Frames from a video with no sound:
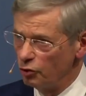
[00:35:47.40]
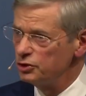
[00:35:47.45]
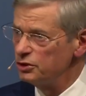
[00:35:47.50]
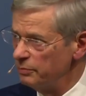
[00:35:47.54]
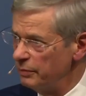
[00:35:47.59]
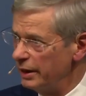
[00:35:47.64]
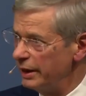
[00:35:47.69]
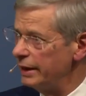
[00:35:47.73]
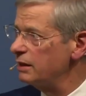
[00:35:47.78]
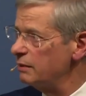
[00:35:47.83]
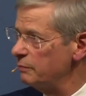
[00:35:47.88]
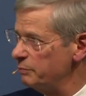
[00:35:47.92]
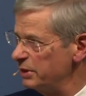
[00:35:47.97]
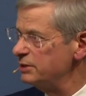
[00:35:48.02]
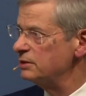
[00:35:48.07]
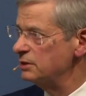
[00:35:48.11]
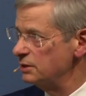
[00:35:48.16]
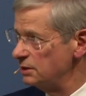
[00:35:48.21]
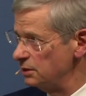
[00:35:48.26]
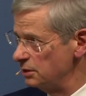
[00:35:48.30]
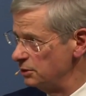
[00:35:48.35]
to make a
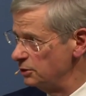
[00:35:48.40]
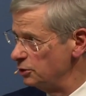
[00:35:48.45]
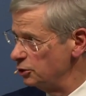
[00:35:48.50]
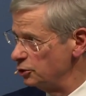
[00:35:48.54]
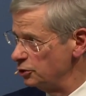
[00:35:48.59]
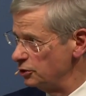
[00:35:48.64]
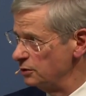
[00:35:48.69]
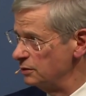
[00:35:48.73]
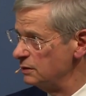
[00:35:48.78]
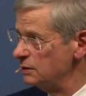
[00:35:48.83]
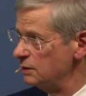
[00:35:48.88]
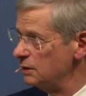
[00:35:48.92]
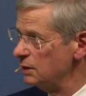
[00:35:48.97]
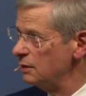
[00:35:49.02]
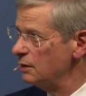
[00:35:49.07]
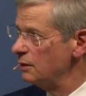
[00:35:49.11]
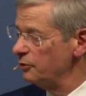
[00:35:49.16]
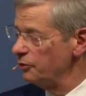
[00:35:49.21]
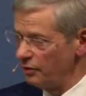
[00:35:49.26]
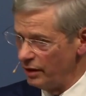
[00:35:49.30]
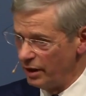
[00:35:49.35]
business decision.
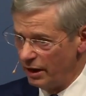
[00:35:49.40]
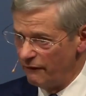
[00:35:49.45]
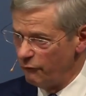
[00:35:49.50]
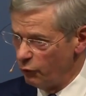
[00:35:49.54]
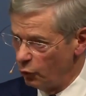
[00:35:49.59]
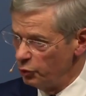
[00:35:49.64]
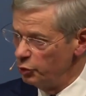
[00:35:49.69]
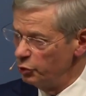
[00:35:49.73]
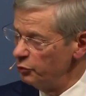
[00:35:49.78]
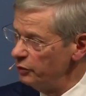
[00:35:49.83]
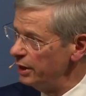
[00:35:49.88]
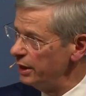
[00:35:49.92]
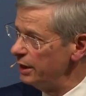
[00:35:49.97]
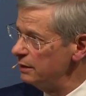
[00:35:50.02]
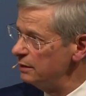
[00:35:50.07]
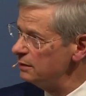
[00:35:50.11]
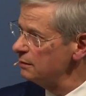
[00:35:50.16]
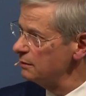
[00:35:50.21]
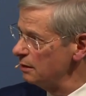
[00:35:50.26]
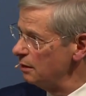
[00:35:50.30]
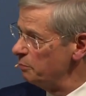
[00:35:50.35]
Therefore, you
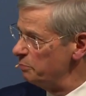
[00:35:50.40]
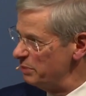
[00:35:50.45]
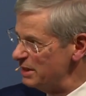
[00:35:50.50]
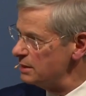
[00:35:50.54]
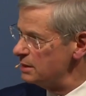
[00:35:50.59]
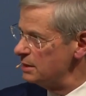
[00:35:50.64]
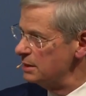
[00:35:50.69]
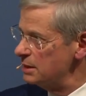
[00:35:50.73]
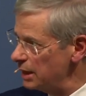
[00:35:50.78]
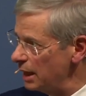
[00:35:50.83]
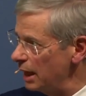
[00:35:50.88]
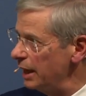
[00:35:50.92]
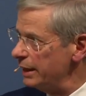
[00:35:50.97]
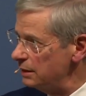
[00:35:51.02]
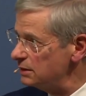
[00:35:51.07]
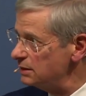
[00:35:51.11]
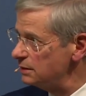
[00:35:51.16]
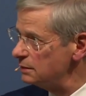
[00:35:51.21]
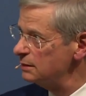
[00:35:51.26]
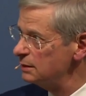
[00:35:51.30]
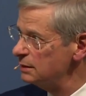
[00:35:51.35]
need a business
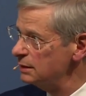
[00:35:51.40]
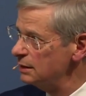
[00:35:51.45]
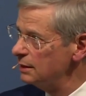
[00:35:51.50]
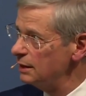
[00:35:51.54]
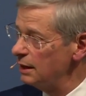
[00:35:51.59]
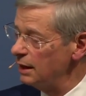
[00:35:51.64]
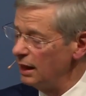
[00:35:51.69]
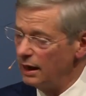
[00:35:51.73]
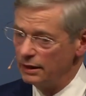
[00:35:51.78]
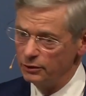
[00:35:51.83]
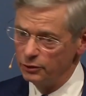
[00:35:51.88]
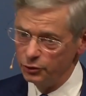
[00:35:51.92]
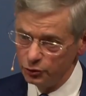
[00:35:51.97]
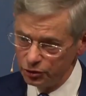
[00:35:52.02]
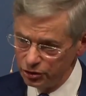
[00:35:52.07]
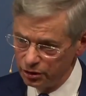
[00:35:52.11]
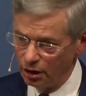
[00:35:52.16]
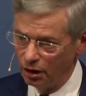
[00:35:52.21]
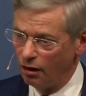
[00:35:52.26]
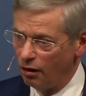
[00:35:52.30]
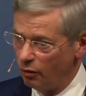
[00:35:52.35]
case. And you
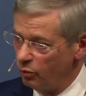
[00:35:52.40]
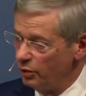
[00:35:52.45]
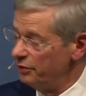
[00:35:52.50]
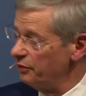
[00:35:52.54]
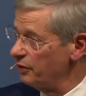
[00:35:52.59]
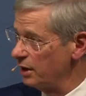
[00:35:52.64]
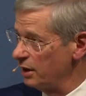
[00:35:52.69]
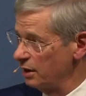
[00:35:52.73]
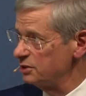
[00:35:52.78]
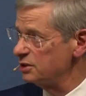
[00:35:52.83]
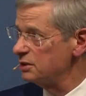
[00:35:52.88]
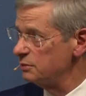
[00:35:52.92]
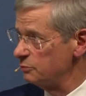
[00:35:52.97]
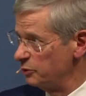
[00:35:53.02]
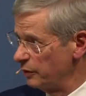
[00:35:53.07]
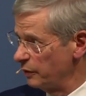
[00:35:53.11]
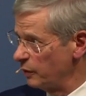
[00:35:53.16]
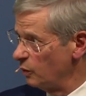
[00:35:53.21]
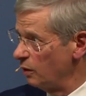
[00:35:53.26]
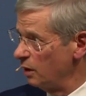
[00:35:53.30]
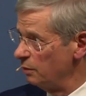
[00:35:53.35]
start with the customer
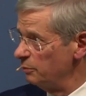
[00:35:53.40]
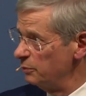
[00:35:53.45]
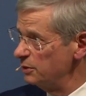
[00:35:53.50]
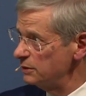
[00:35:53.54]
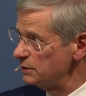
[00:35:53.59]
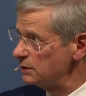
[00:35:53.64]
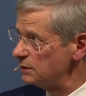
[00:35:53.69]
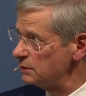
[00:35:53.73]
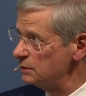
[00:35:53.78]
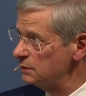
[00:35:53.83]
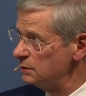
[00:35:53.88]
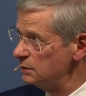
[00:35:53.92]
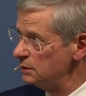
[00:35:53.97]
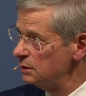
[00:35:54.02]
requirements.